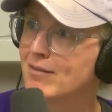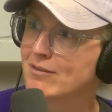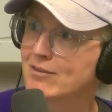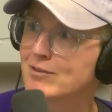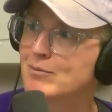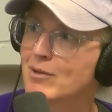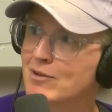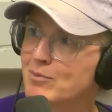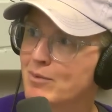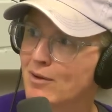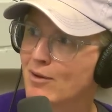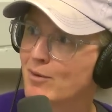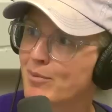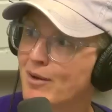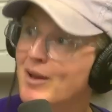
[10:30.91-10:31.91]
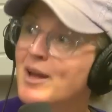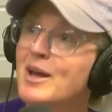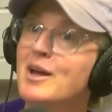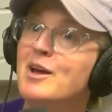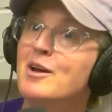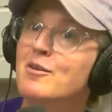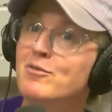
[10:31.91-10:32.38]
she must be on her
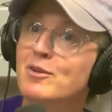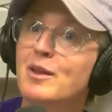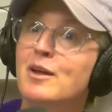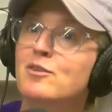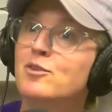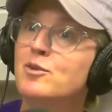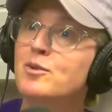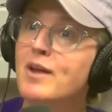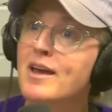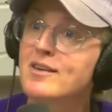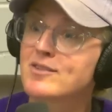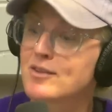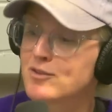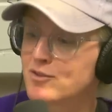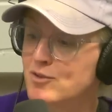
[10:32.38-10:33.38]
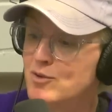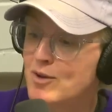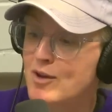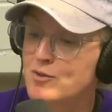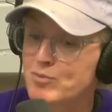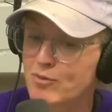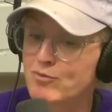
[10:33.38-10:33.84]
for like two days. It's two
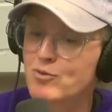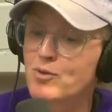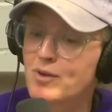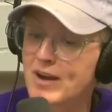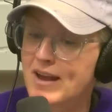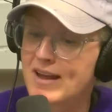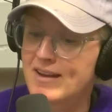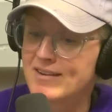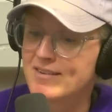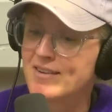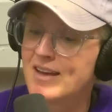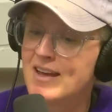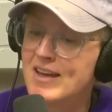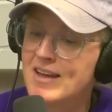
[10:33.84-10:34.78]
days beforehand.